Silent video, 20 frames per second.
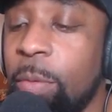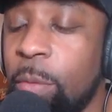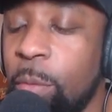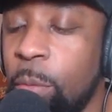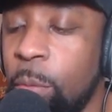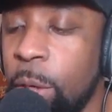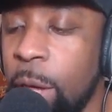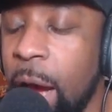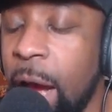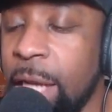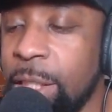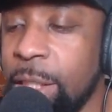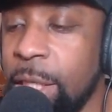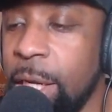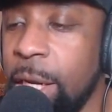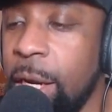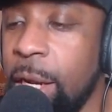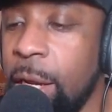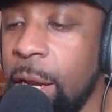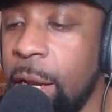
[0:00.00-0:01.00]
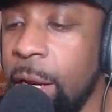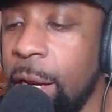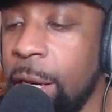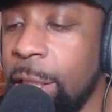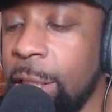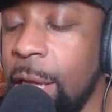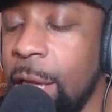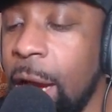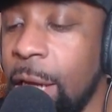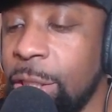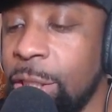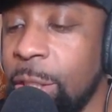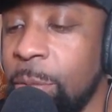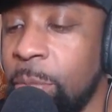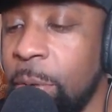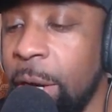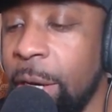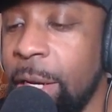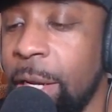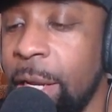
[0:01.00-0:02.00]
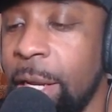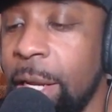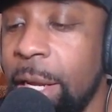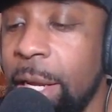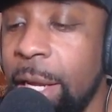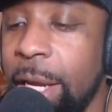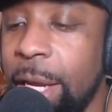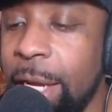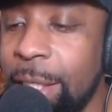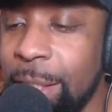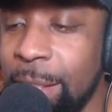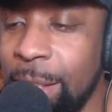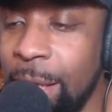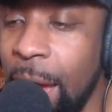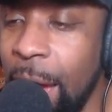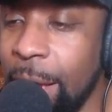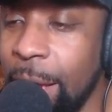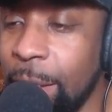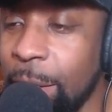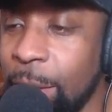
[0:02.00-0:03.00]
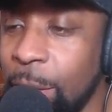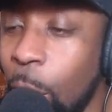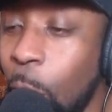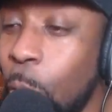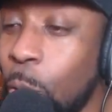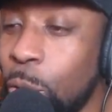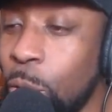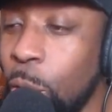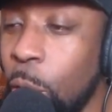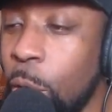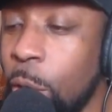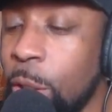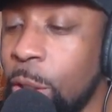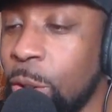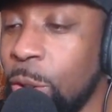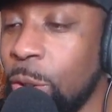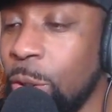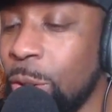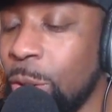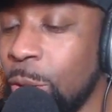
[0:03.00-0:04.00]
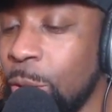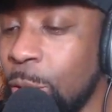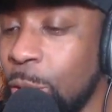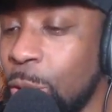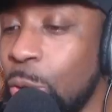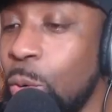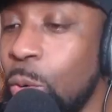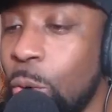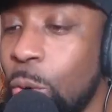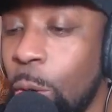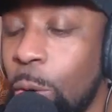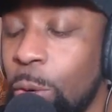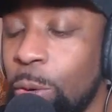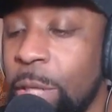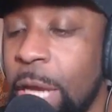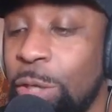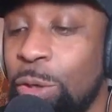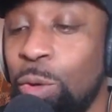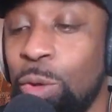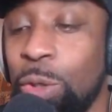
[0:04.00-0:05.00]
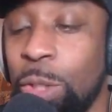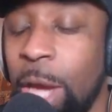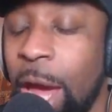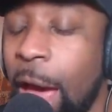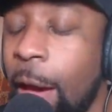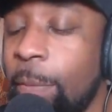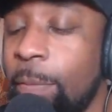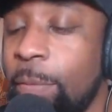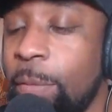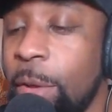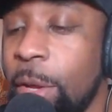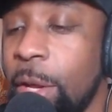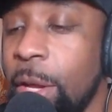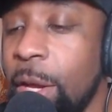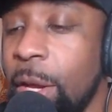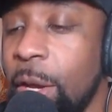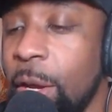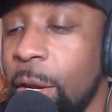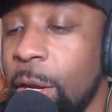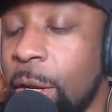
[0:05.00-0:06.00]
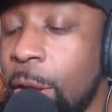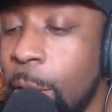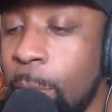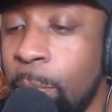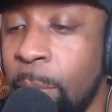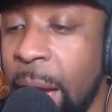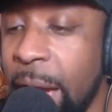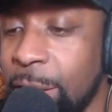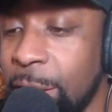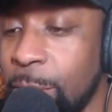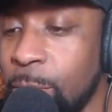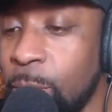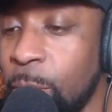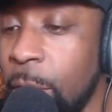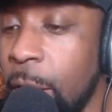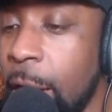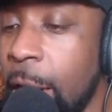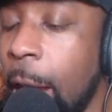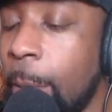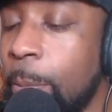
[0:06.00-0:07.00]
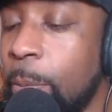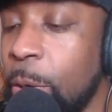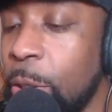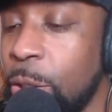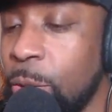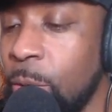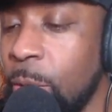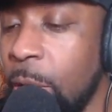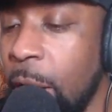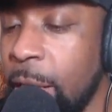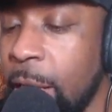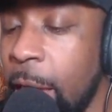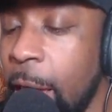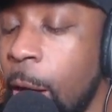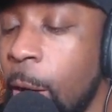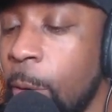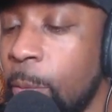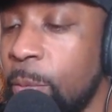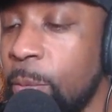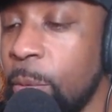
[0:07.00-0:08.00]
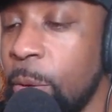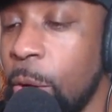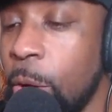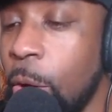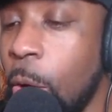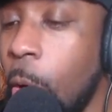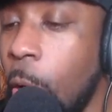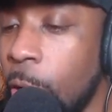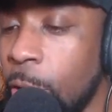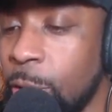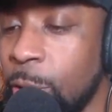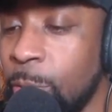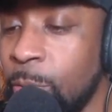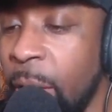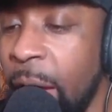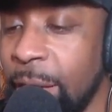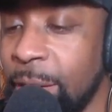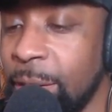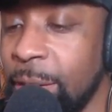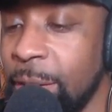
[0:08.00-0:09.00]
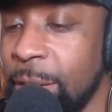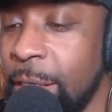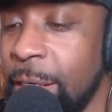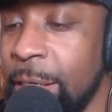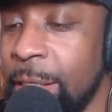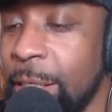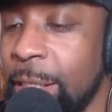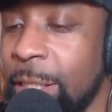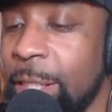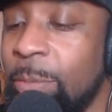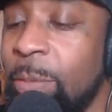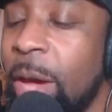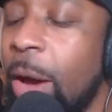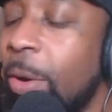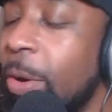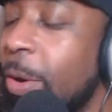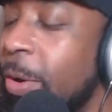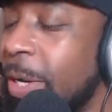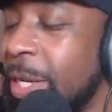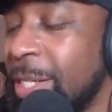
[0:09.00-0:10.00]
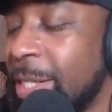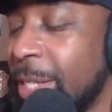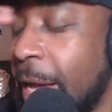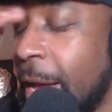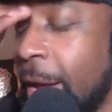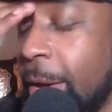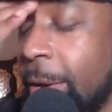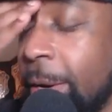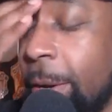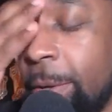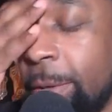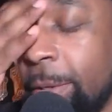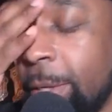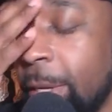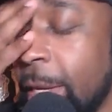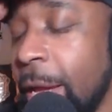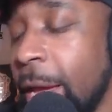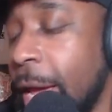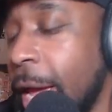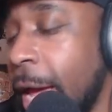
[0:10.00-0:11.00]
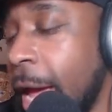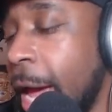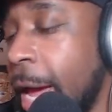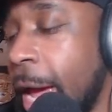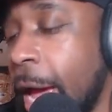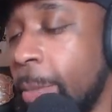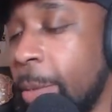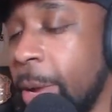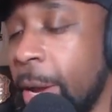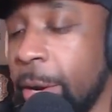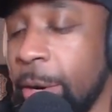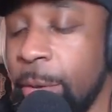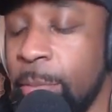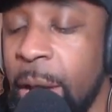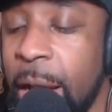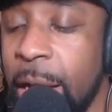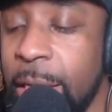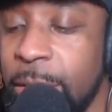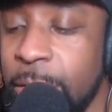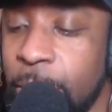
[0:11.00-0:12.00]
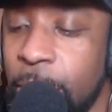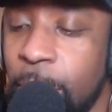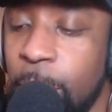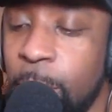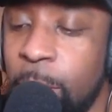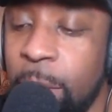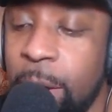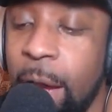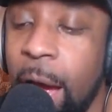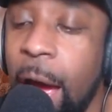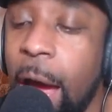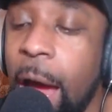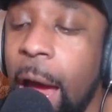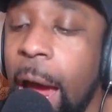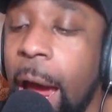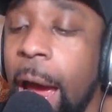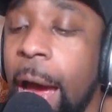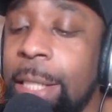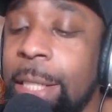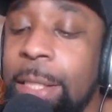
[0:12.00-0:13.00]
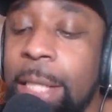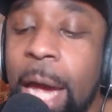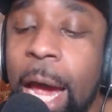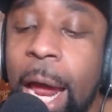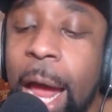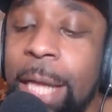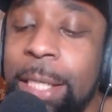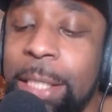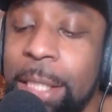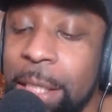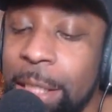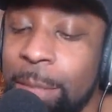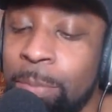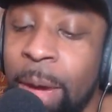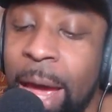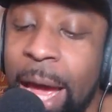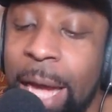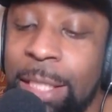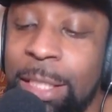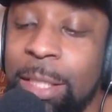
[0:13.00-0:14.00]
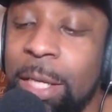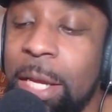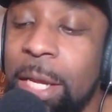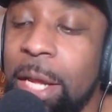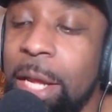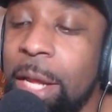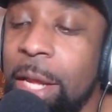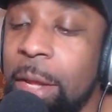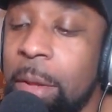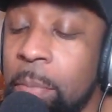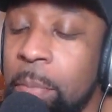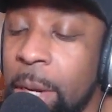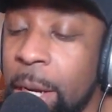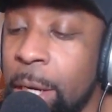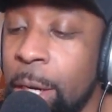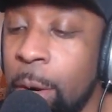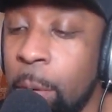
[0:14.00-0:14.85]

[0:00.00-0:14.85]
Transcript: with Asuka and Sasha. But it's like, those are the 2 girls that you should have good matches with, and I'm pretty sure like they help call those matches. And to me, I don't know. I'm not going to bash the girl, but I see this match being an